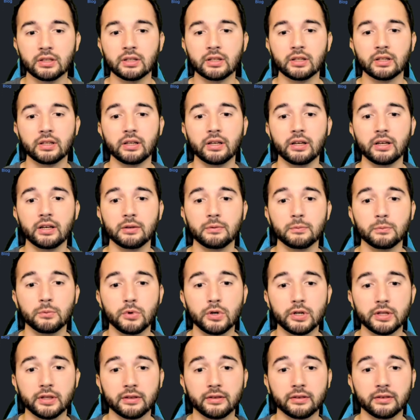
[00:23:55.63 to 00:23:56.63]
and
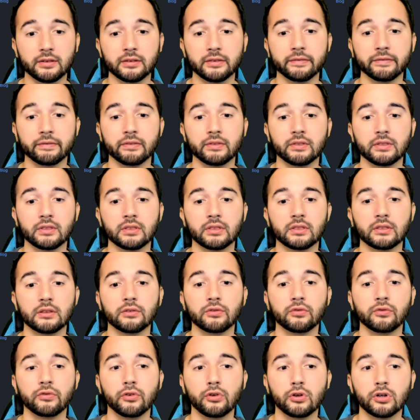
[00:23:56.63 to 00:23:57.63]
once the
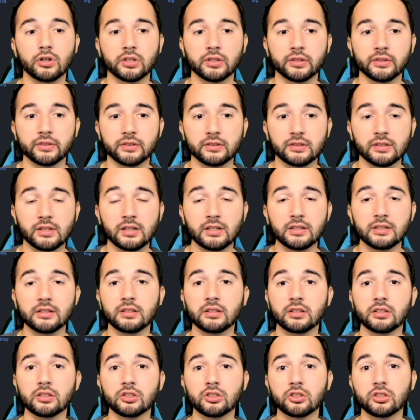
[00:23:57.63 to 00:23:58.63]
fork is
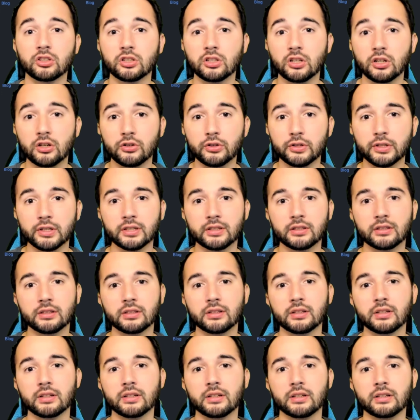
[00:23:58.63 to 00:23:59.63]
done, clone it
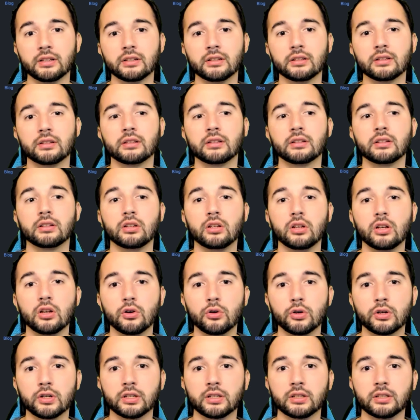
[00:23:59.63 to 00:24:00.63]

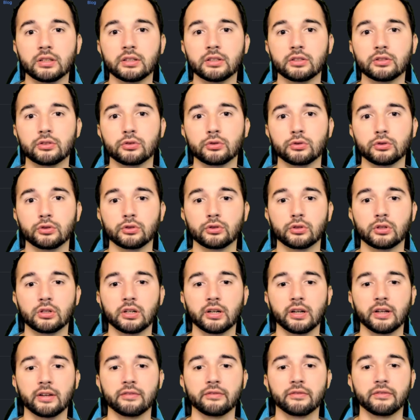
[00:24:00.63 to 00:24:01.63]
locally to your
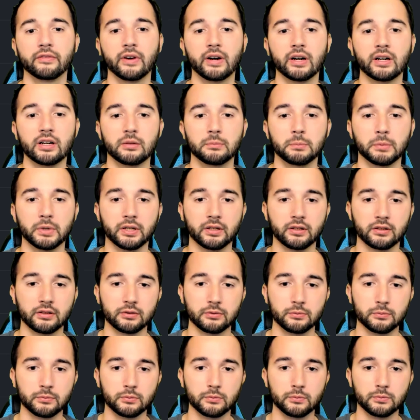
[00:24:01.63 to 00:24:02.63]
environment.
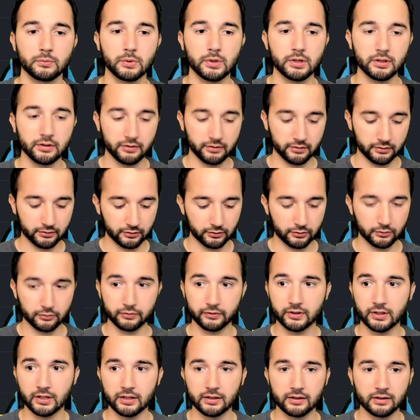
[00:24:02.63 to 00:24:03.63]
Once
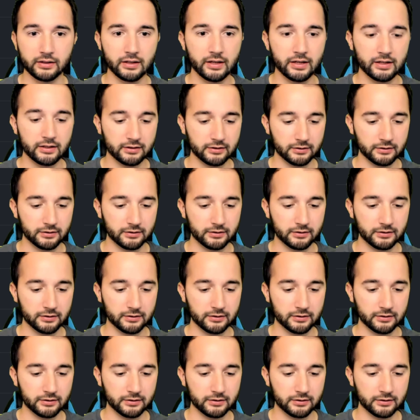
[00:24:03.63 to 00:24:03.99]
you've done that,